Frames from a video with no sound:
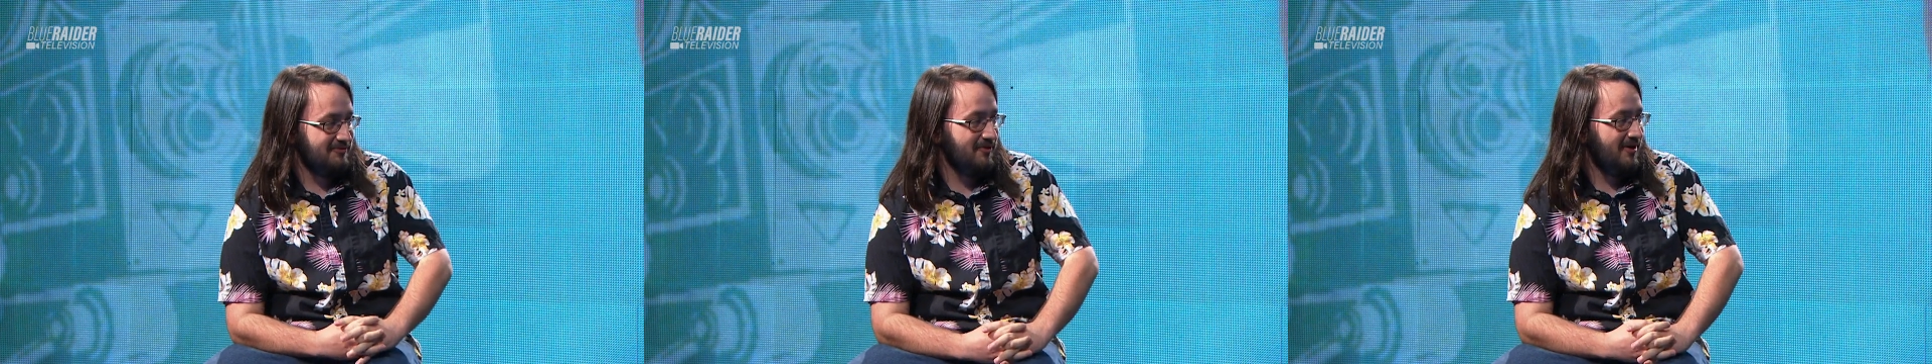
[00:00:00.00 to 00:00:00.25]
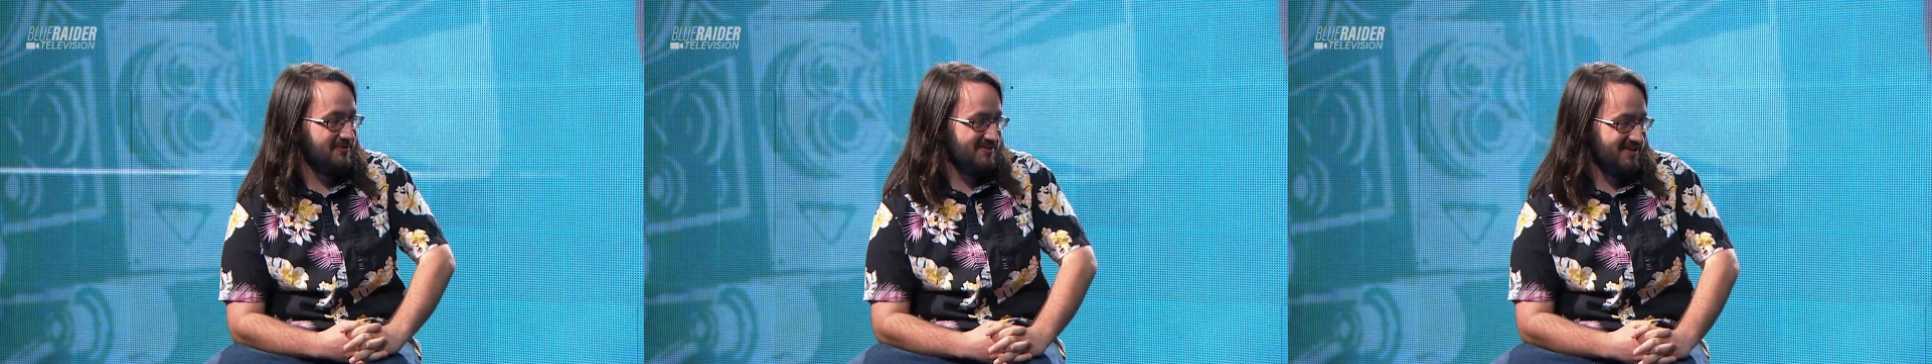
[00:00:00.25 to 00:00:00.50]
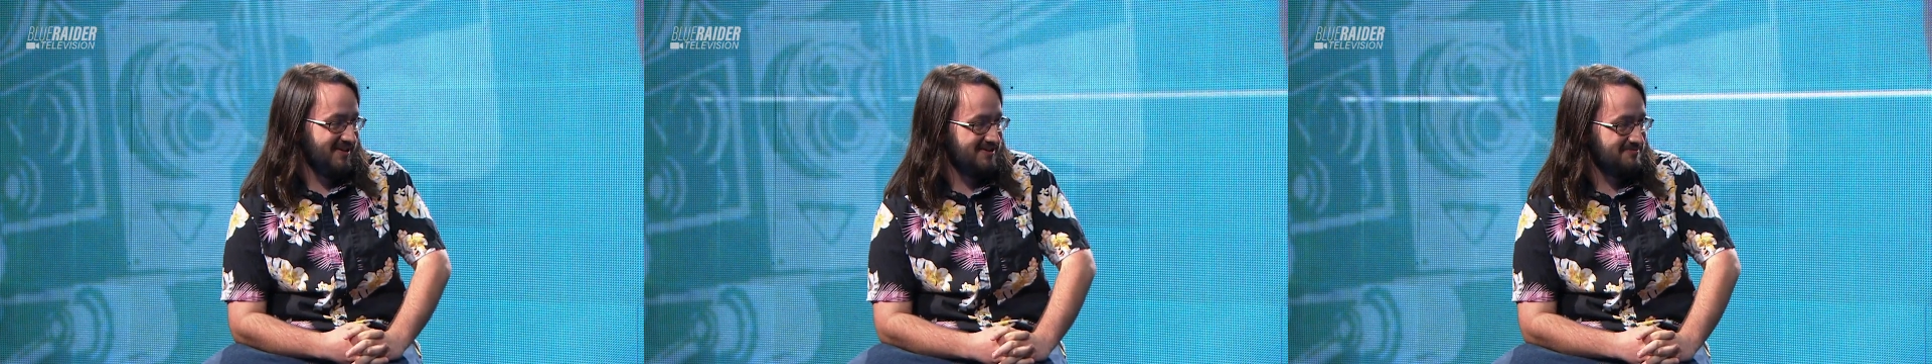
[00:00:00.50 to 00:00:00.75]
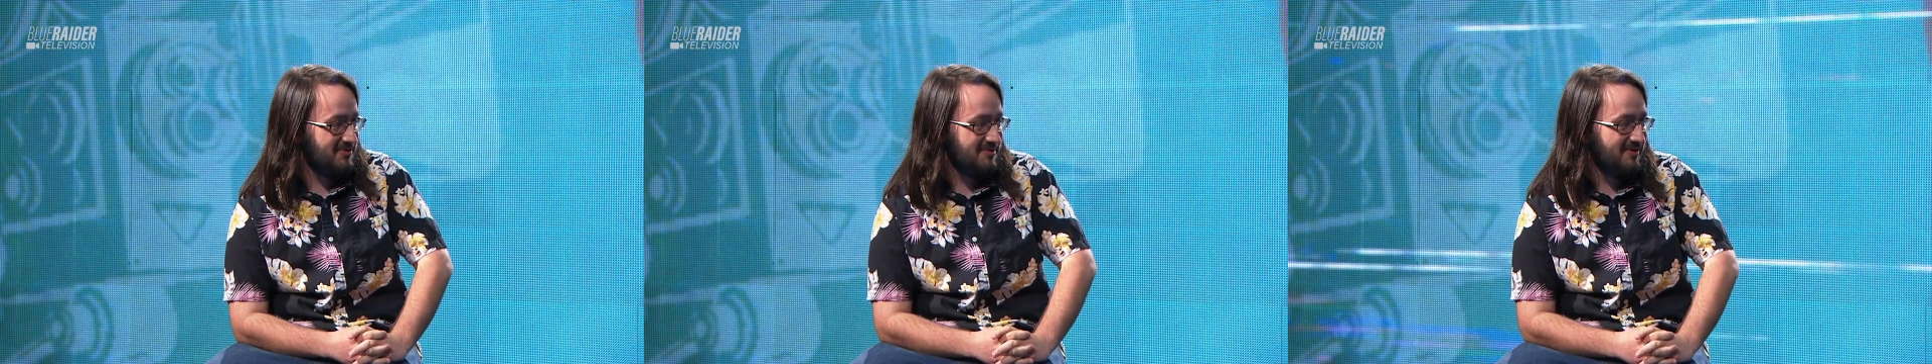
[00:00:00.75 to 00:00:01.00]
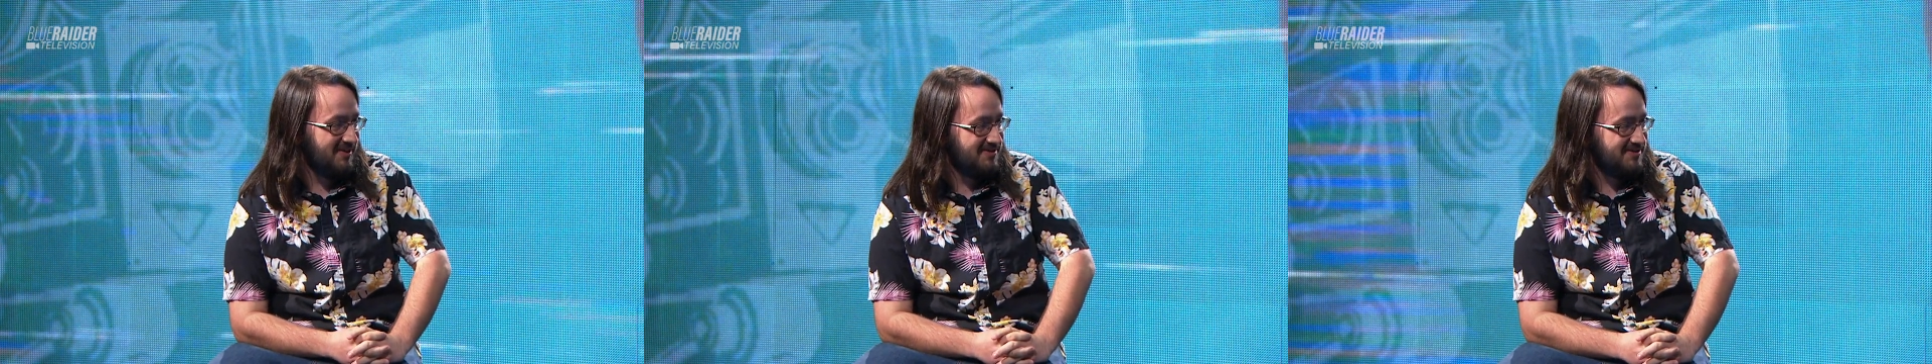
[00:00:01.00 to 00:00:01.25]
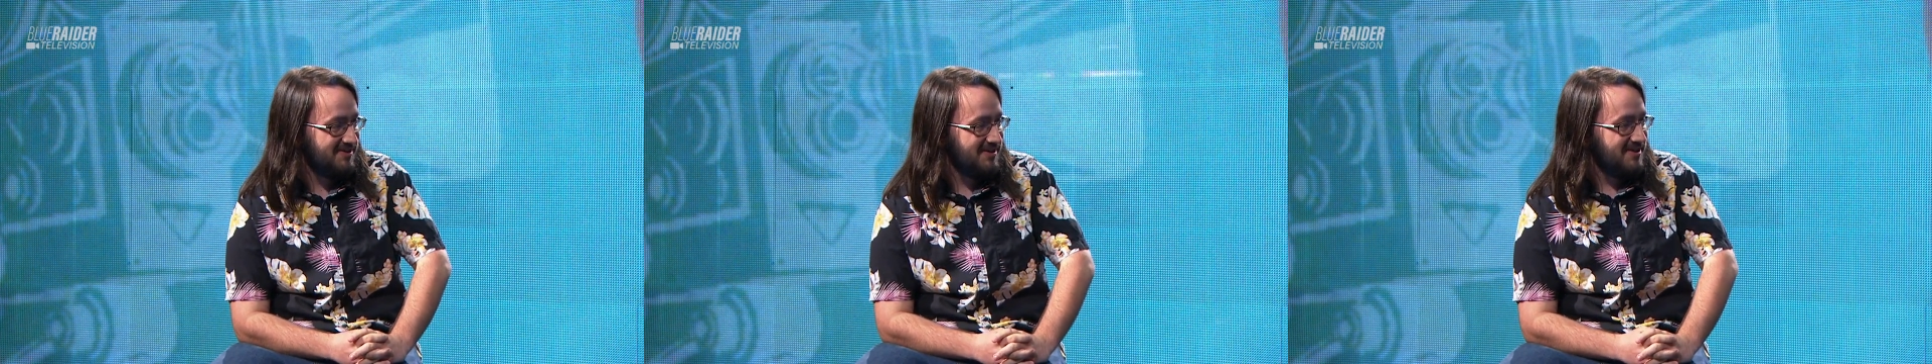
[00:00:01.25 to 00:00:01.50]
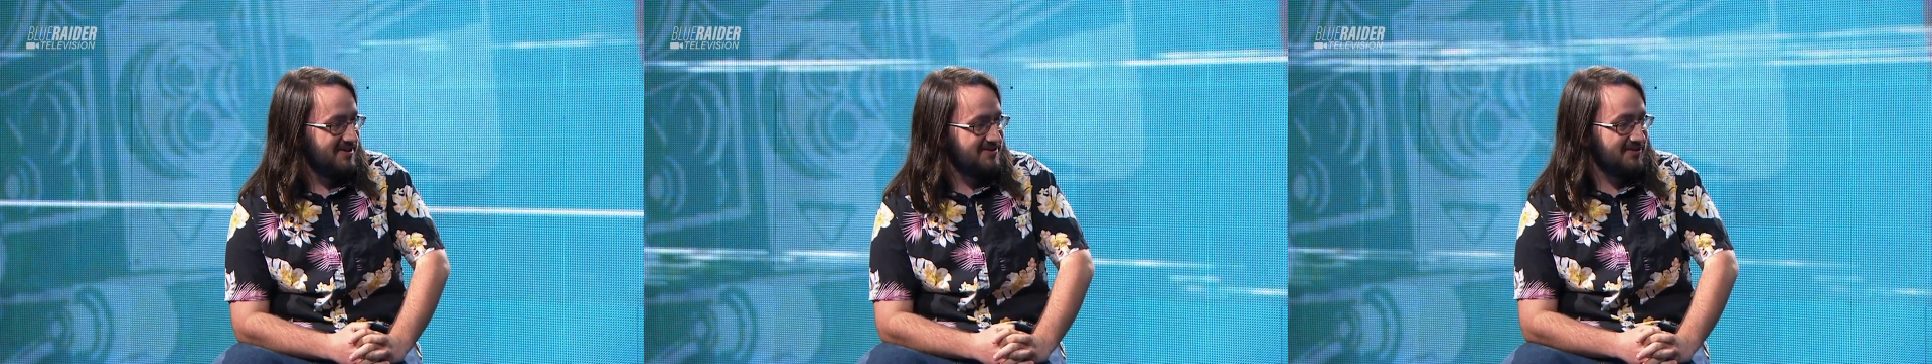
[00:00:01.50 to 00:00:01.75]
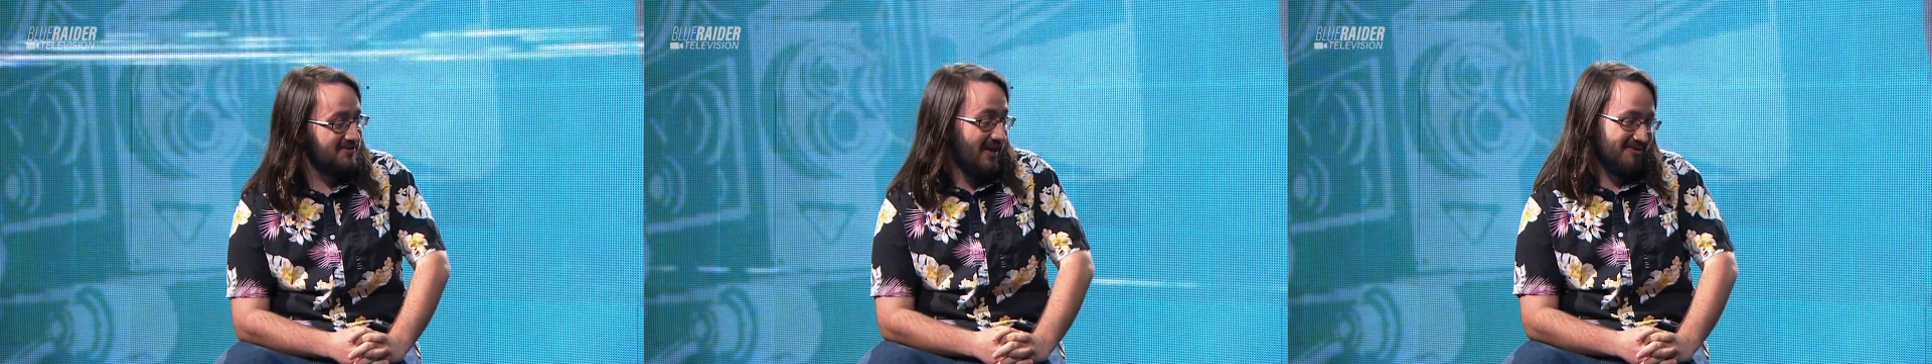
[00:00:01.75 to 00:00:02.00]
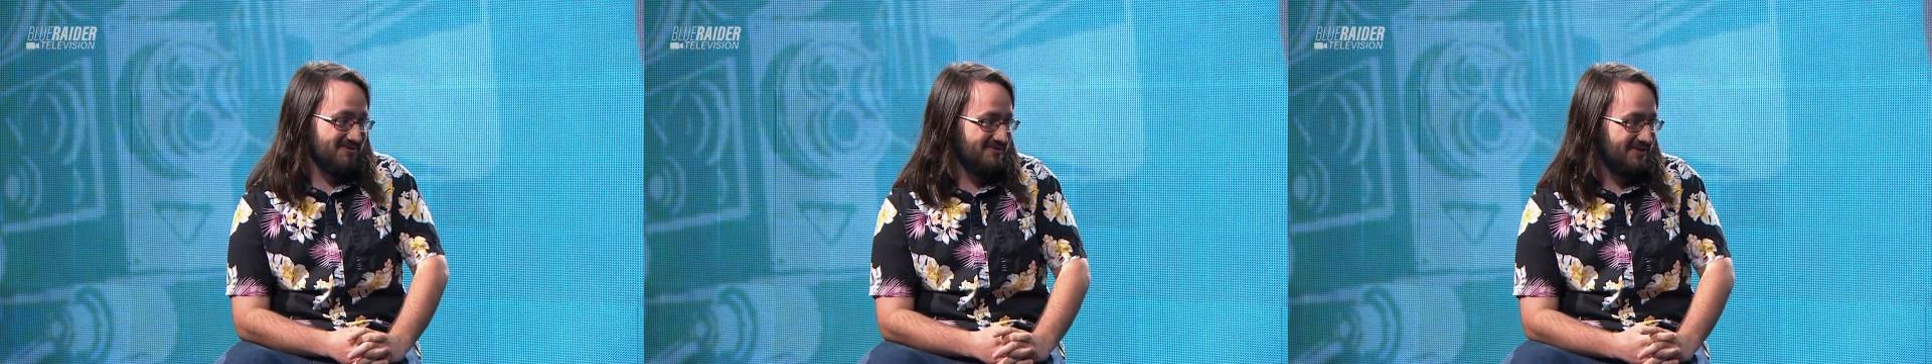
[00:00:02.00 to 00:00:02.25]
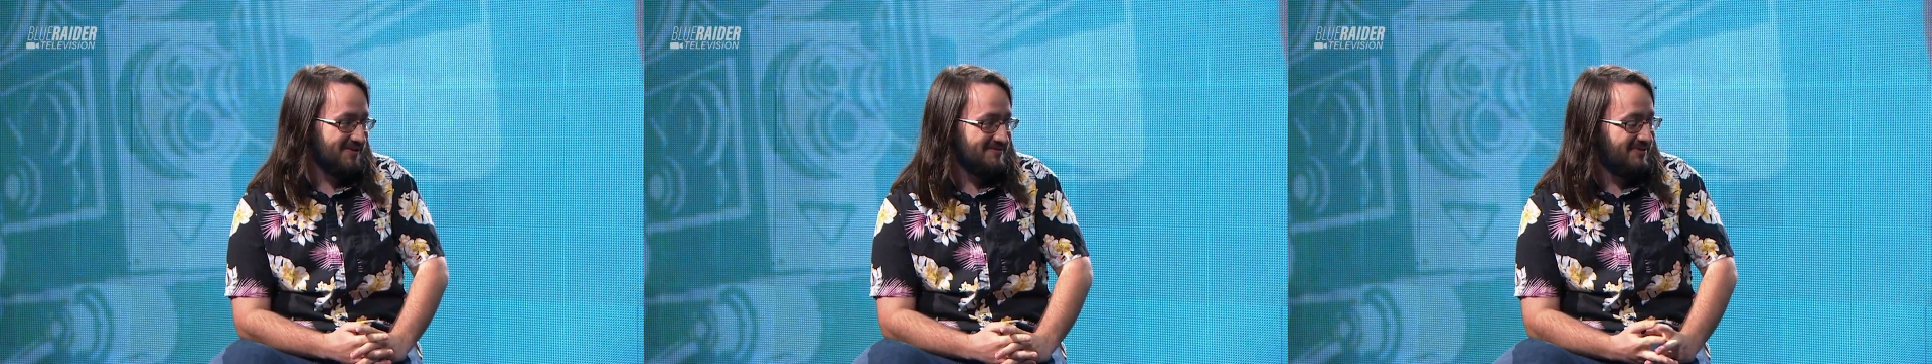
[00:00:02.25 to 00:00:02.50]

four hours the next, pretty much. So that was fun.